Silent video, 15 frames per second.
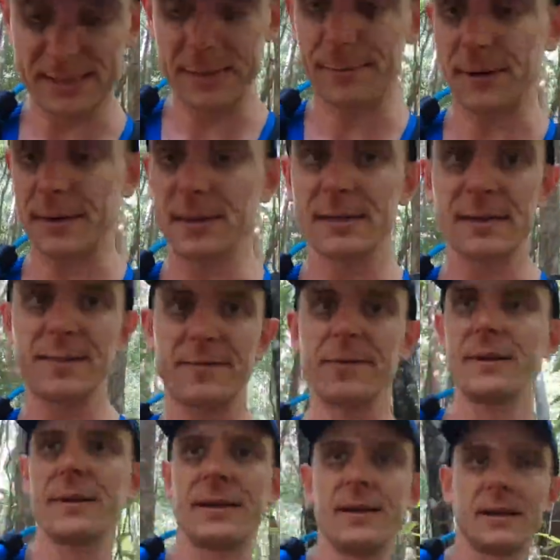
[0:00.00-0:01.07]
you see one, it
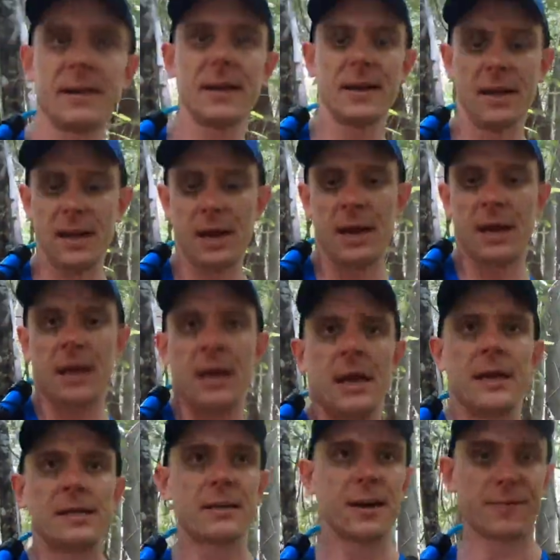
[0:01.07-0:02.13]
definitely
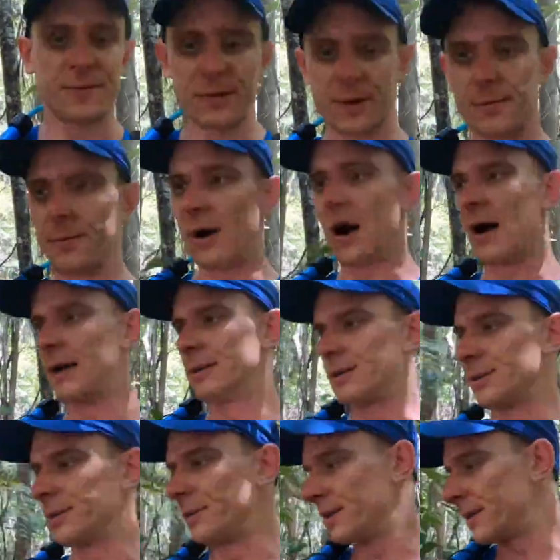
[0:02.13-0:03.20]
definitely
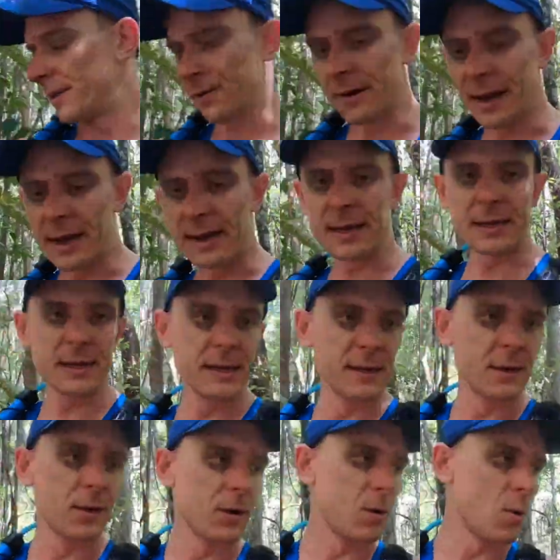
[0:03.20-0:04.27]
reminds you that they're out
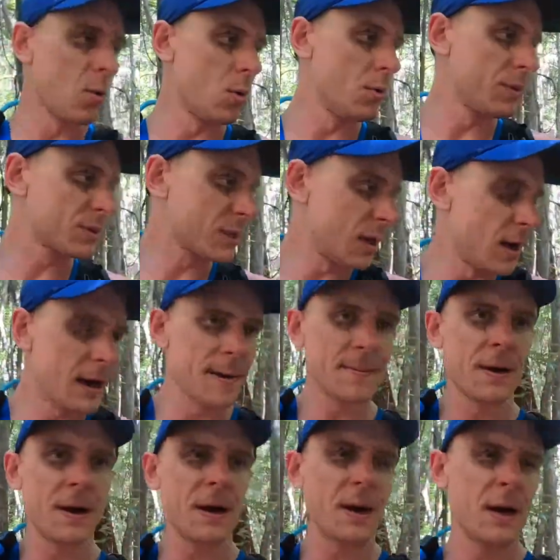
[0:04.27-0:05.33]
here all the
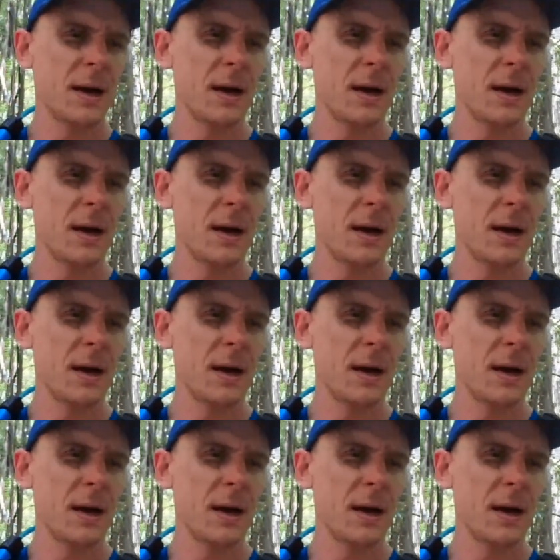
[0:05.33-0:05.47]
time.